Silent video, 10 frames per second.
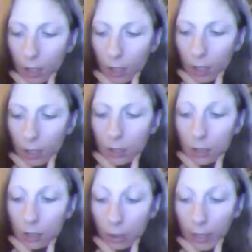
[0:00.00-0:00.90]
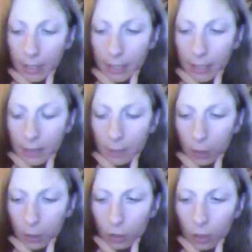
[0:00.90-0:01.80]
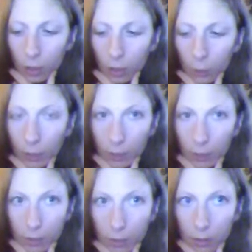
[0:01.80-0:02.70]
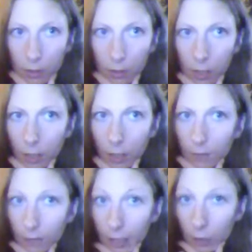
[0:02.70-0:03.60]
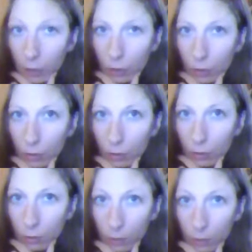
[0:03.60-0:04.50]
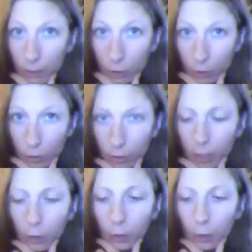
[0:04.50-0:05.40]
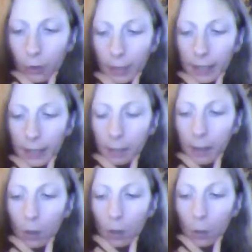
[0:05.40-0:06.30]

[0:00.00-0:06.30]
is a good idea, especially when it comes to any financial adventure that you're thinking about.